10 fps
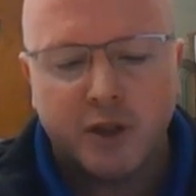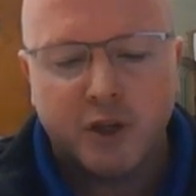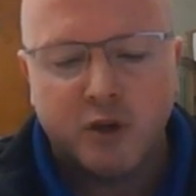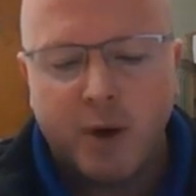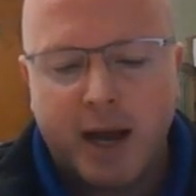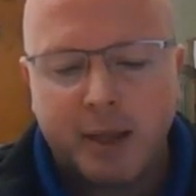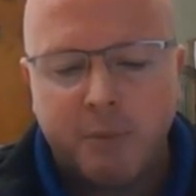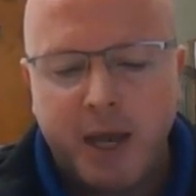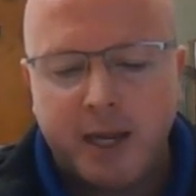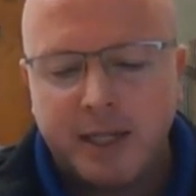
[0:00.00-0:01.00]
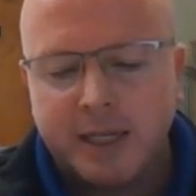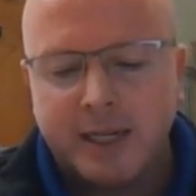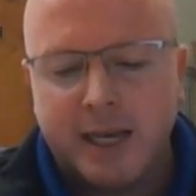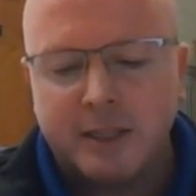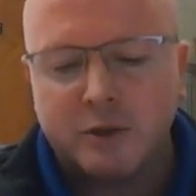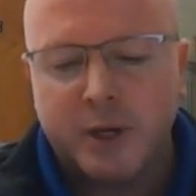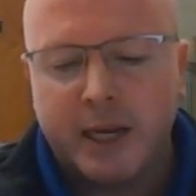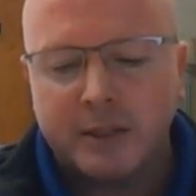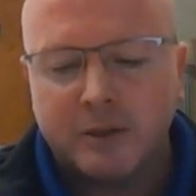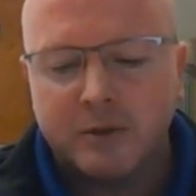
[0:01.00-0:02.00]
the new iPad and can enter
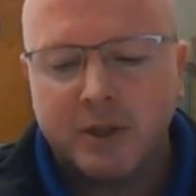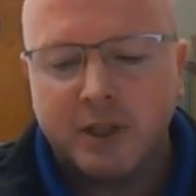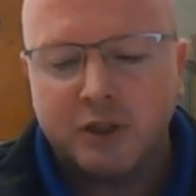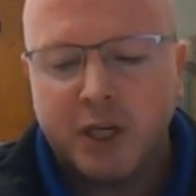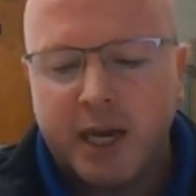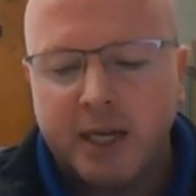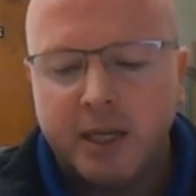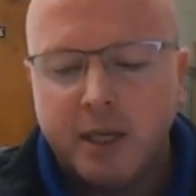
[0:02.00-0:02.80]
answers in the chat